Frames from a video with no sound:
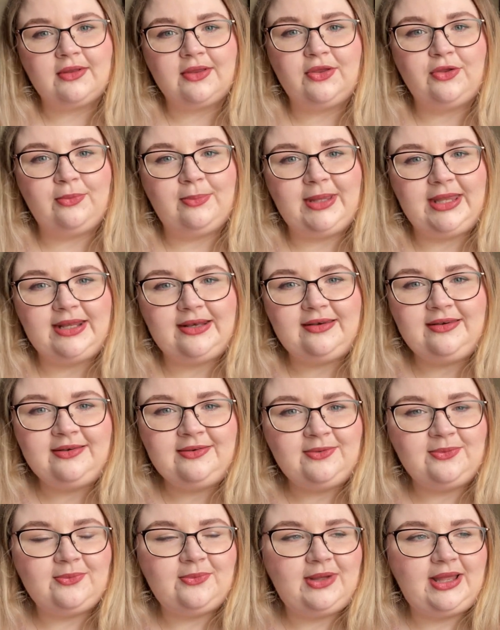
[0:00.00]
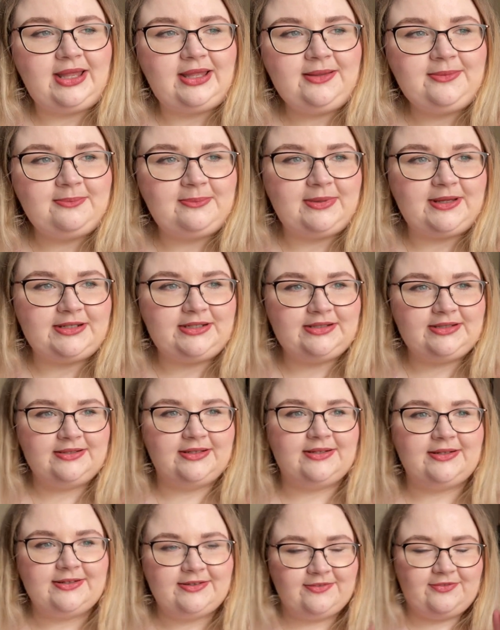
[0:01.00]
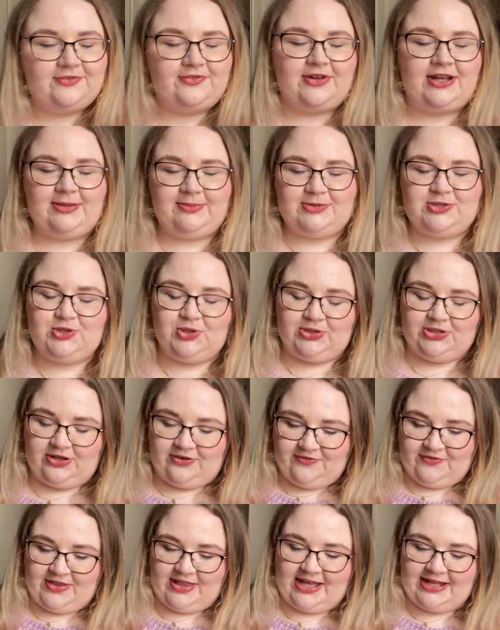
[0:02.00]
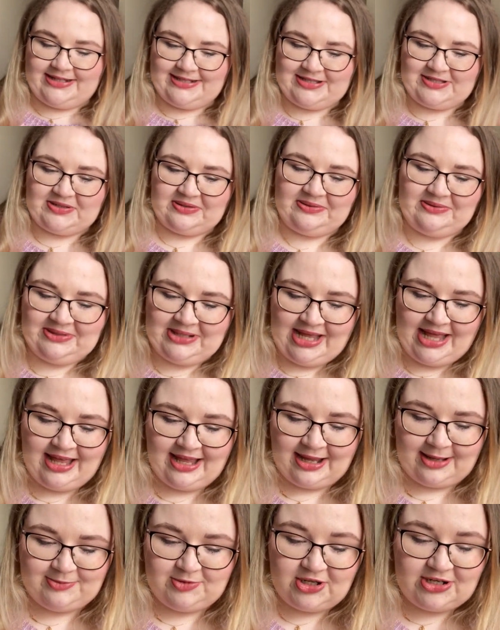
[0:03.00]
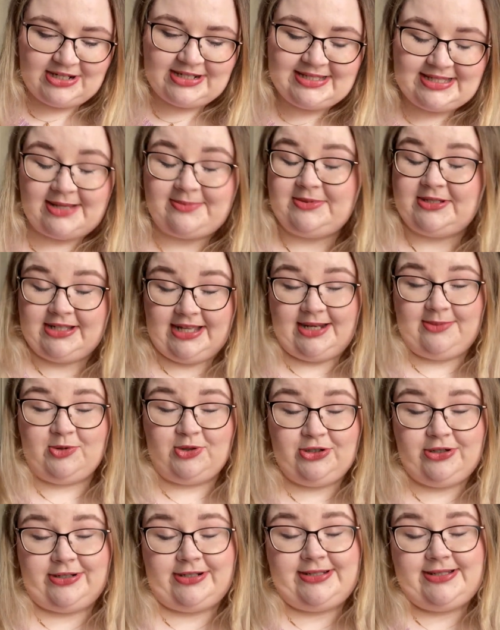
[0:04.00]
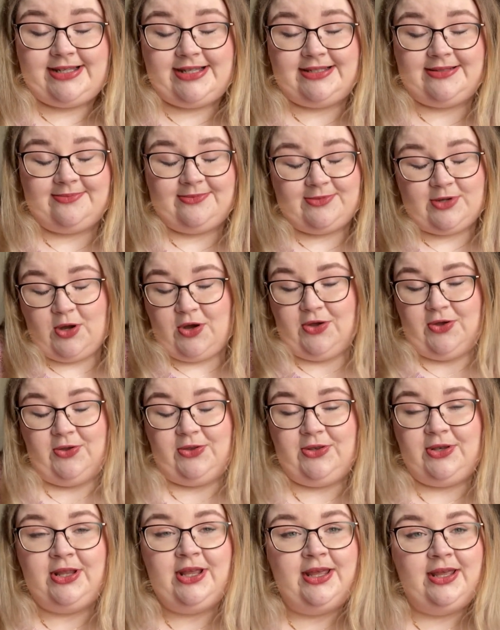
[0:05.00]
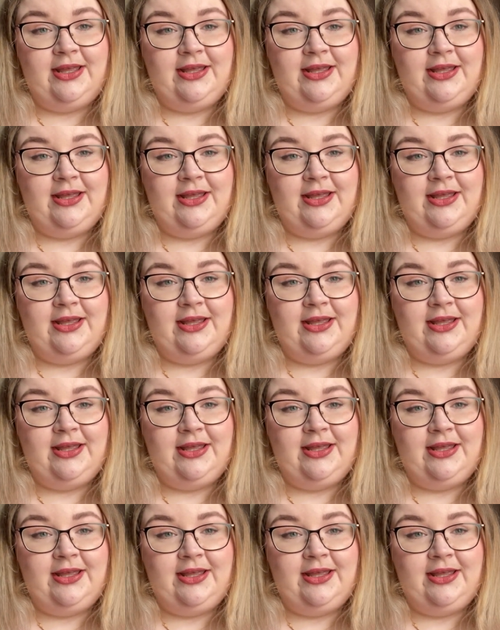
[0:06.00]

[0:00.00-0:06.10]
humane way, but I've already been told off for that, so I'm not accepting any more criticism on